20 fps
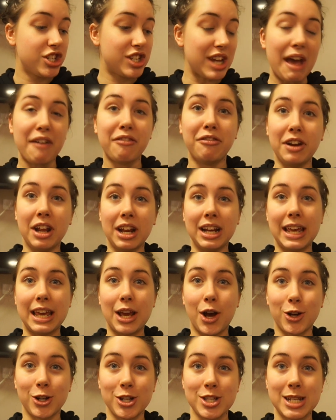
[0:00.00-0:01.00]
Definitely,
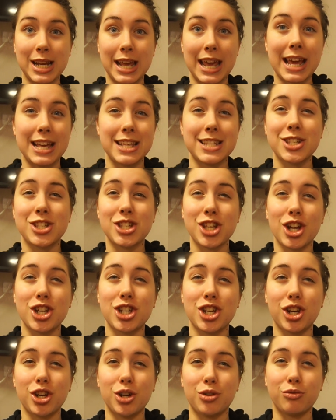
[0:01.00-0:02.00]
honestly, it's
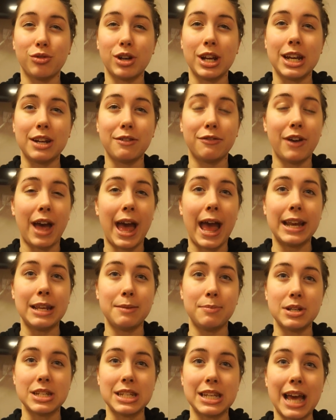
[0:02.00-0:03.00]
such a good read for
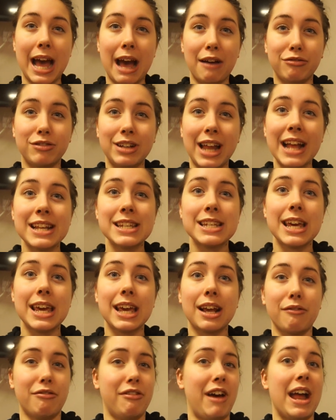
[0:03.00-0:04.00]
anybody
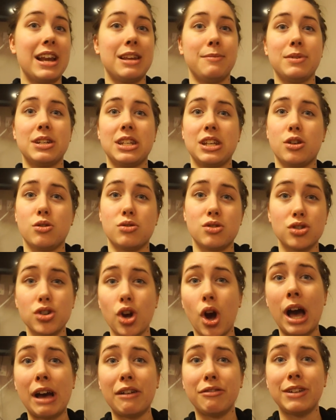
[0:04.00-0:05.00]
athletic, for anybody who's
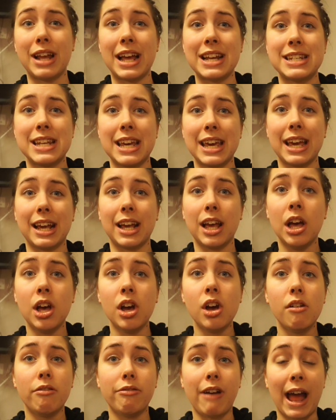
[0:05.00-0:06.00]
not athletic,
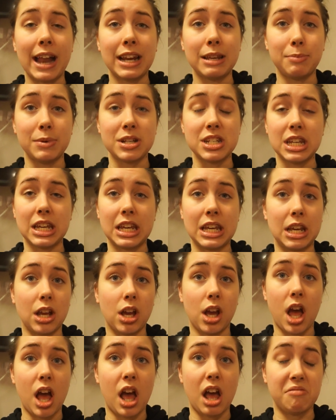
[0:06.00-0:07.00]
for anybody
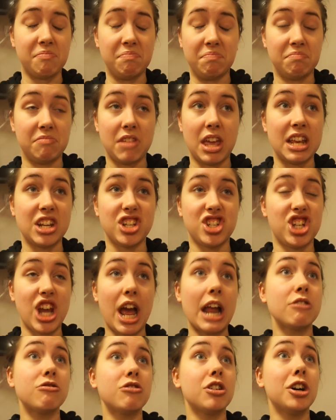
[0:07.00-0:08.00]
in
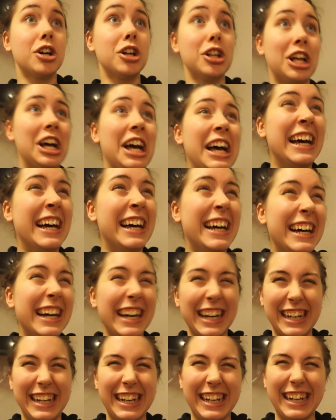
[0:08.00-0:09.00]
general.
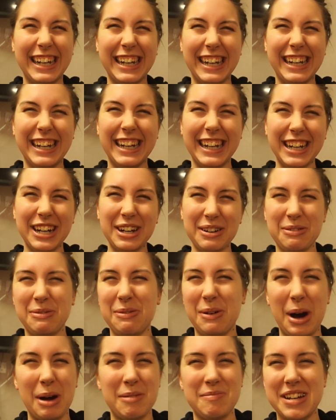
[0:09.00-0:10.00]

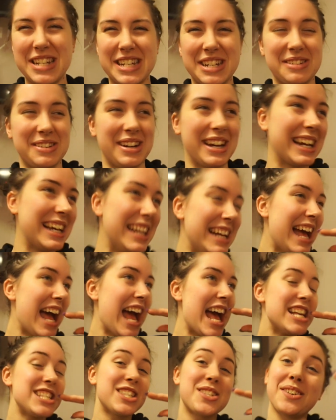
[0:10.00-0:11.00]
What am I doing?
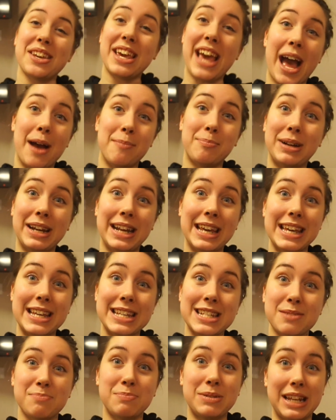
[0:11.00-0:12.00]
So yeah,
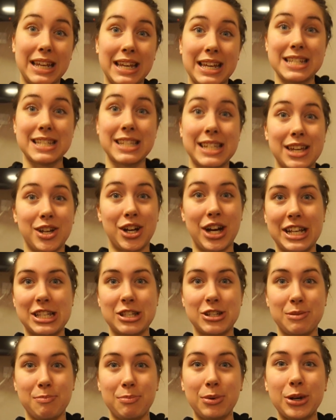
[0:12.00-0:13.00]
please, please get your hands
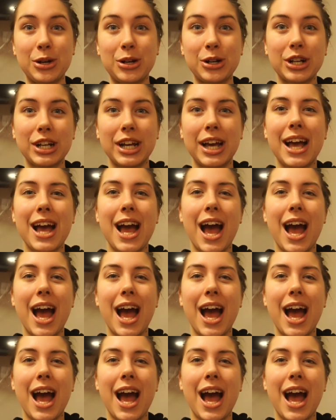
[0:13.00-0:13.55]
on the book.